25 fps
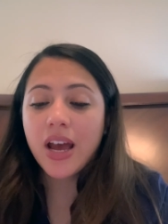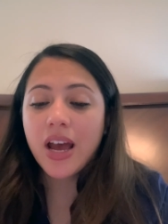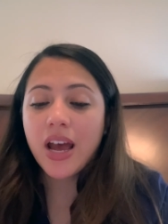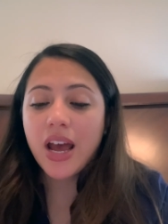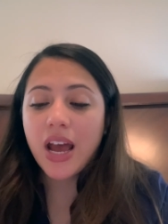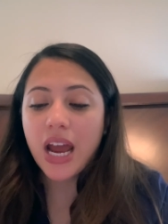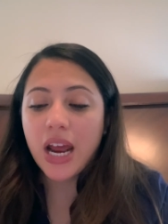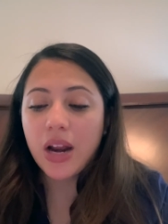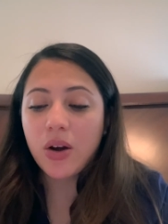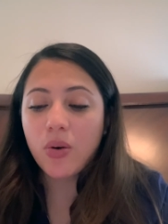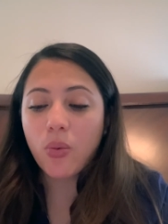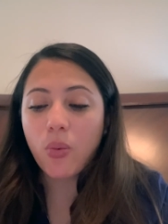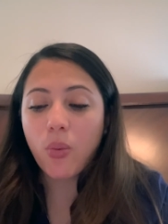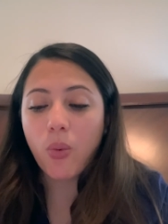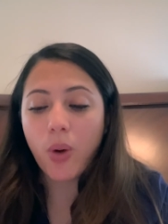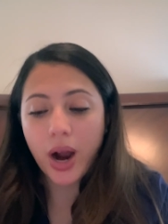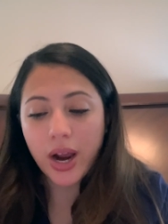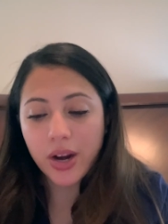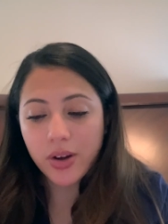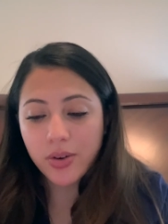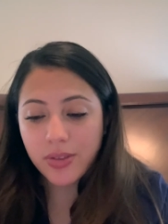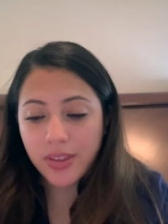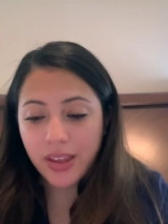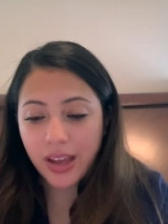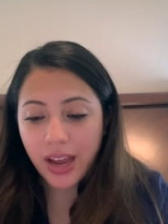And why
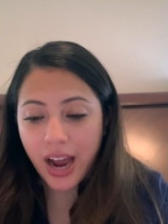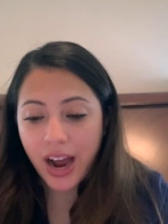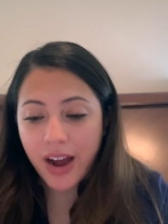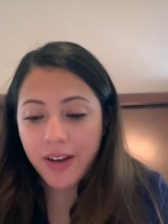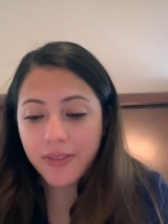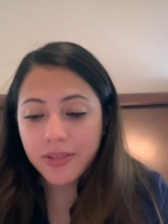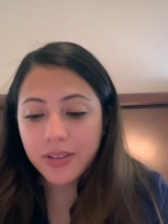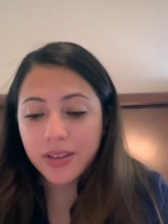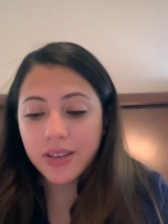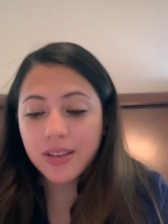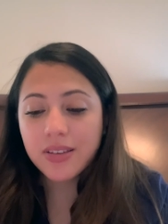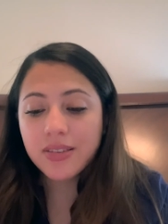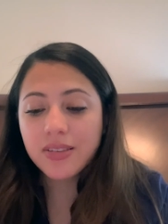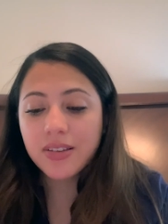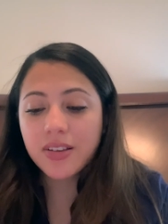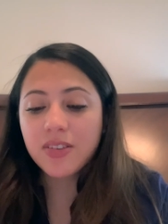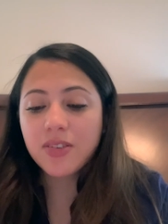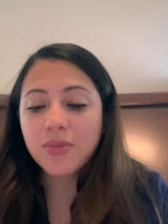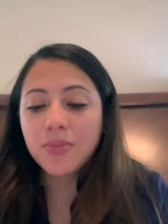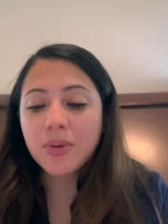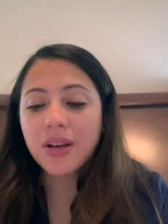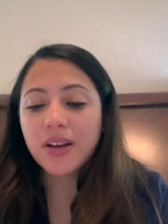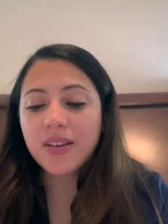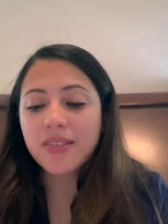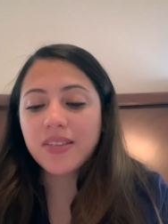do they have this? It's
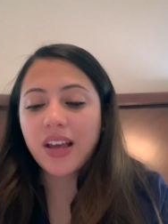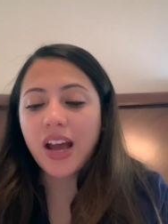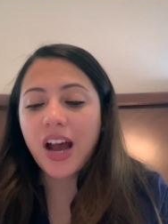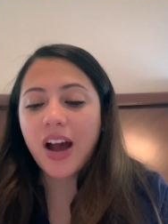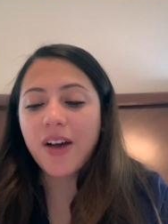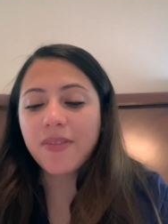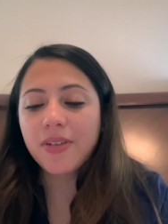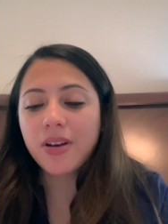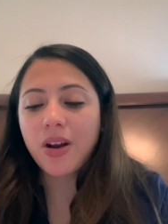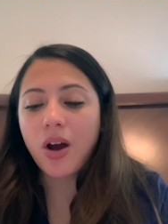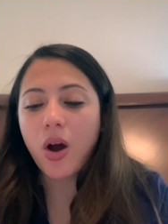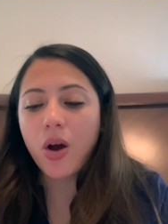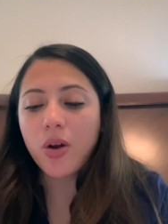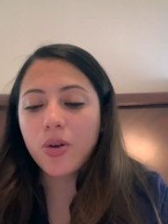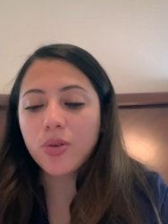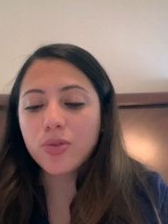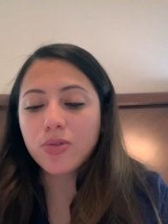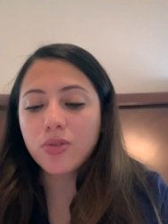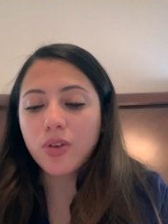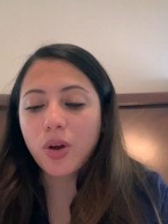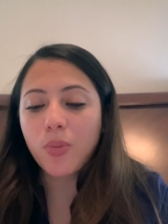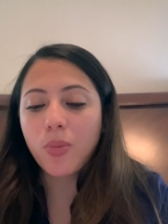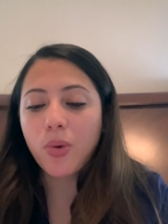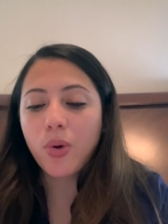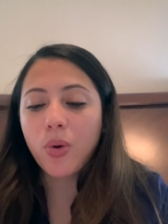because they have an
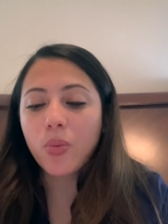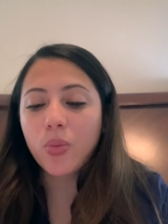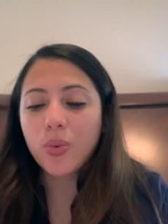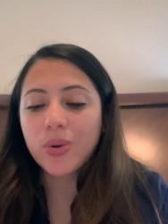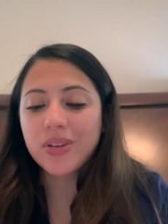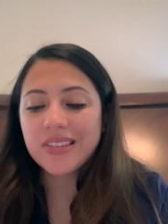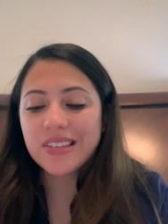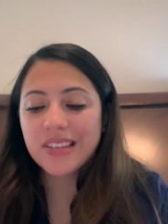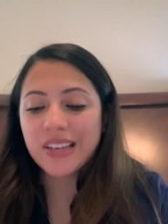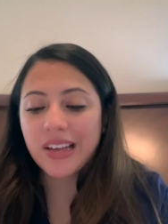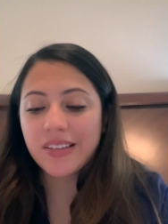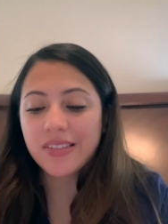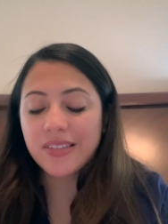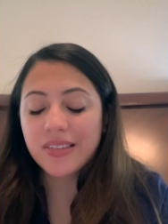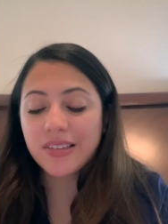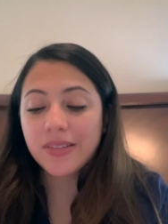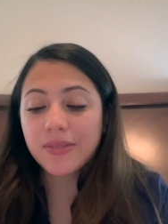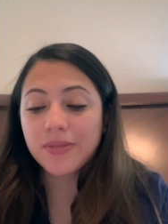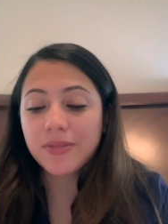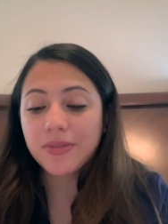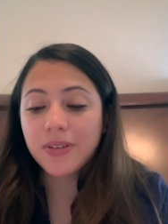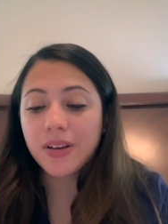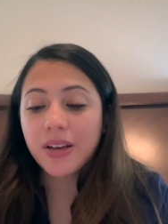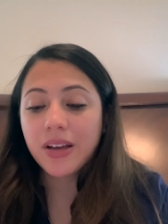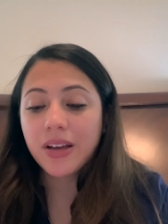autosomal recessive